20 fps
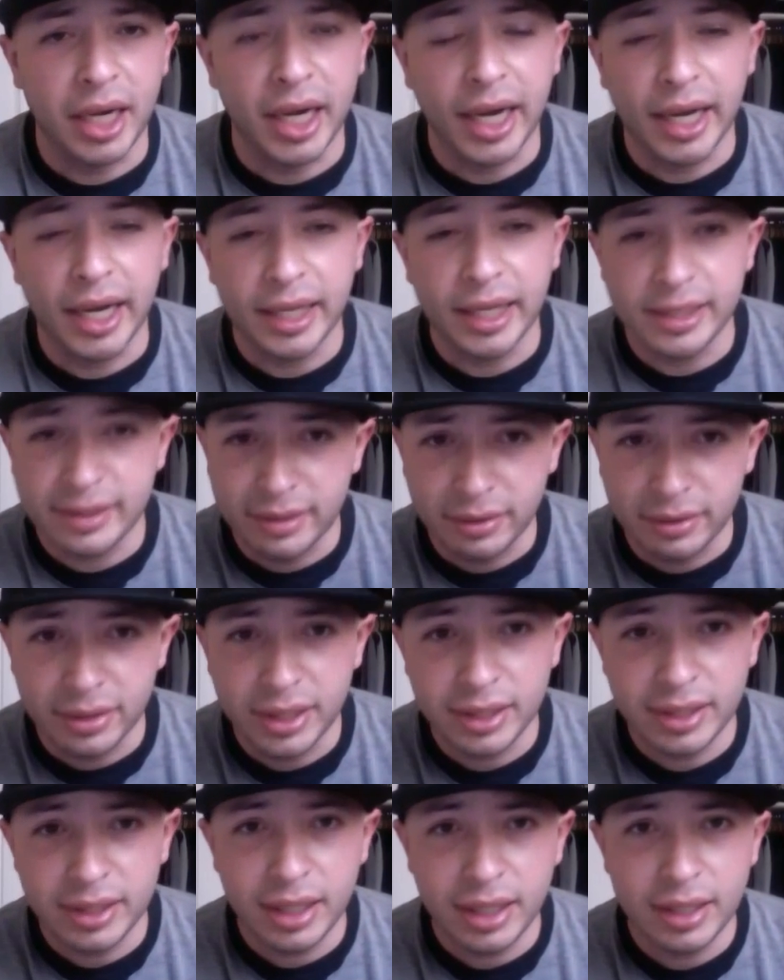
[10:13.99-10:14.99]
I still think
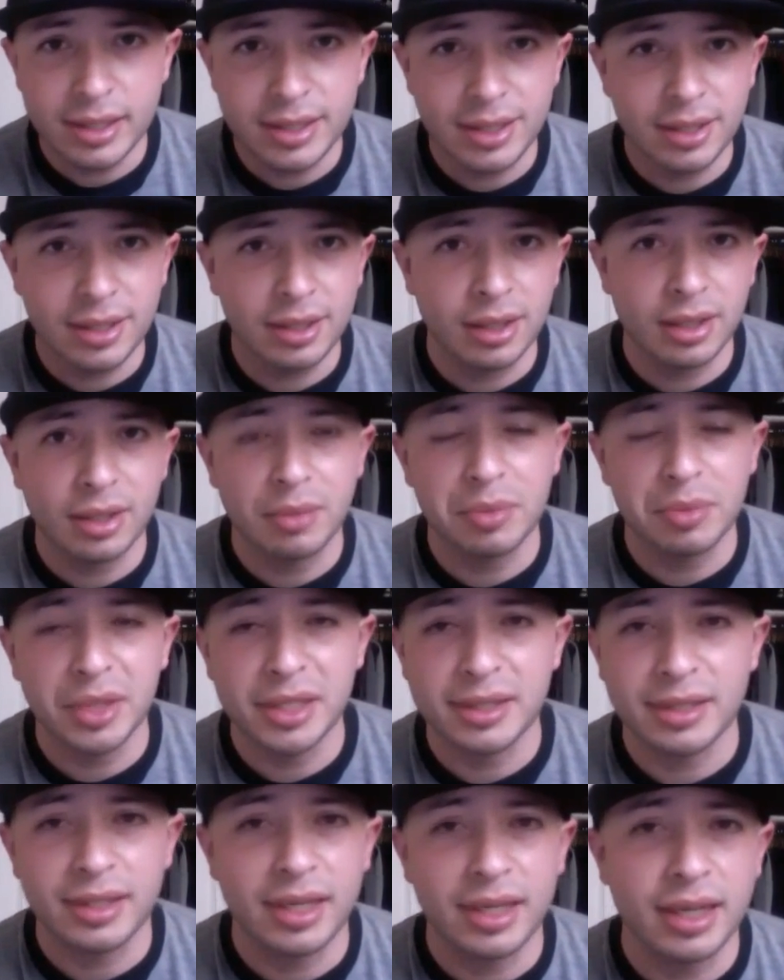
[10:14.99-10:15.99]
DN is a good place
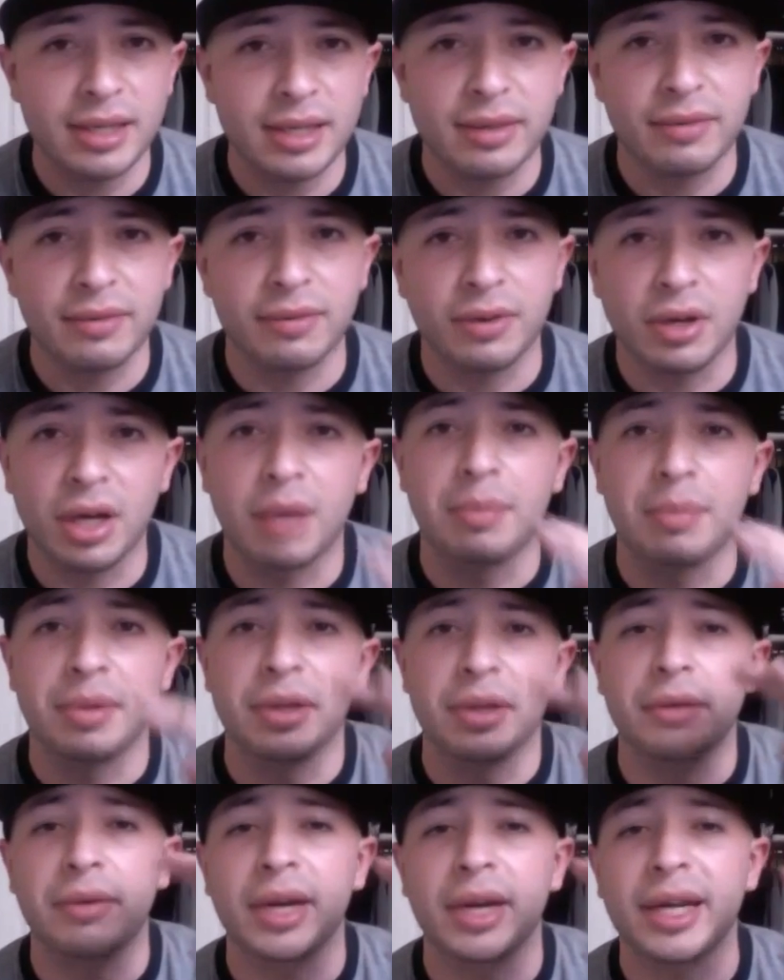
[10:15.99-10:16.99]
to test if you're up in the
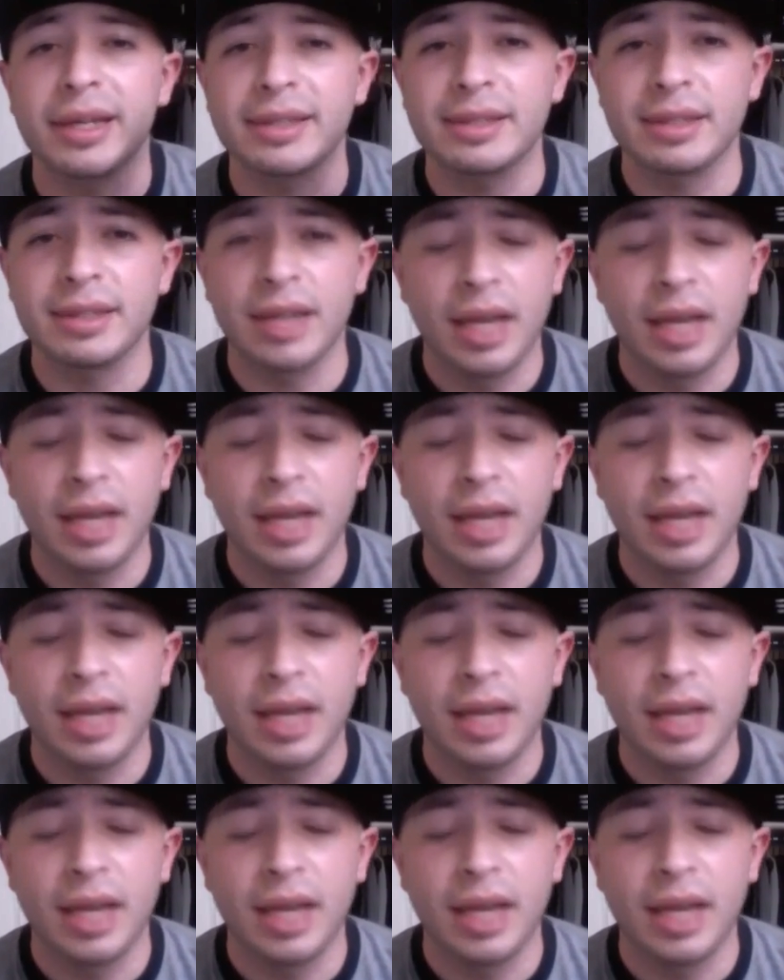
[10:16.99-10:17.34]
ranks